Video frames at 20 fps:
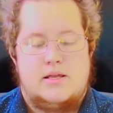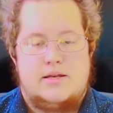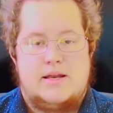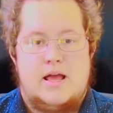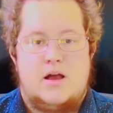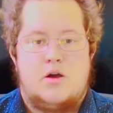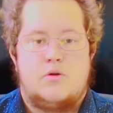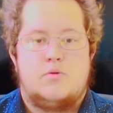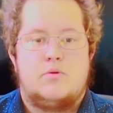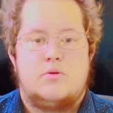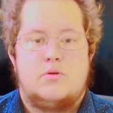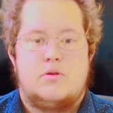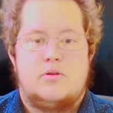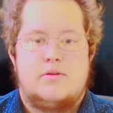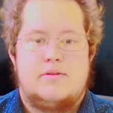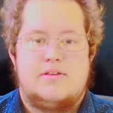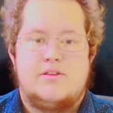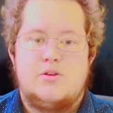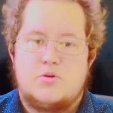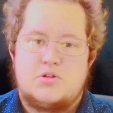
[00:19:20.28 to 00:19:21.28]
Now,
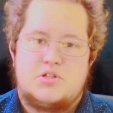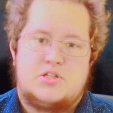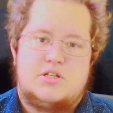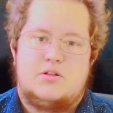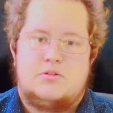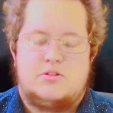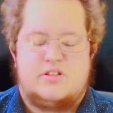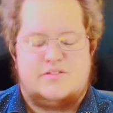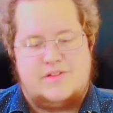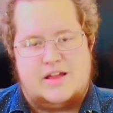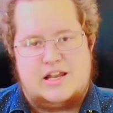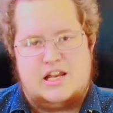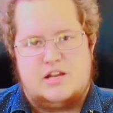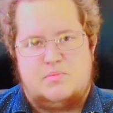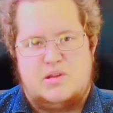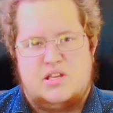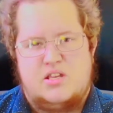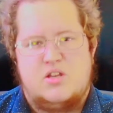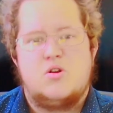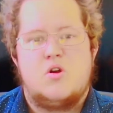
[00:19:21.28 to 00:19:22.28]
you're still
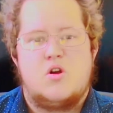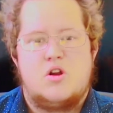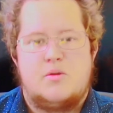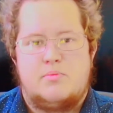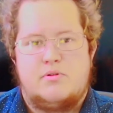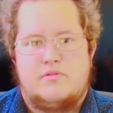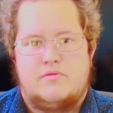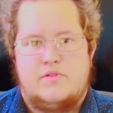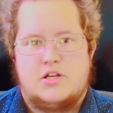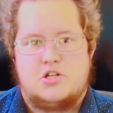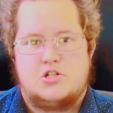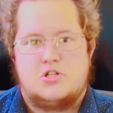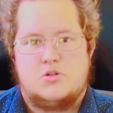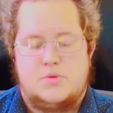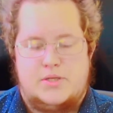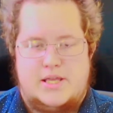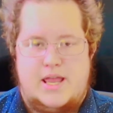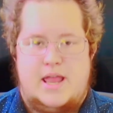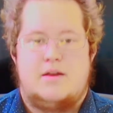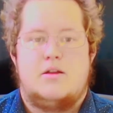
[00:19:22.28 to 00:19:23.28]
developing, you're not a professional
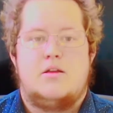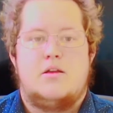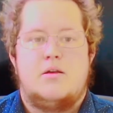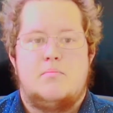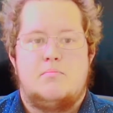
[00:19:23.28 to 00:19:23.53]
yet,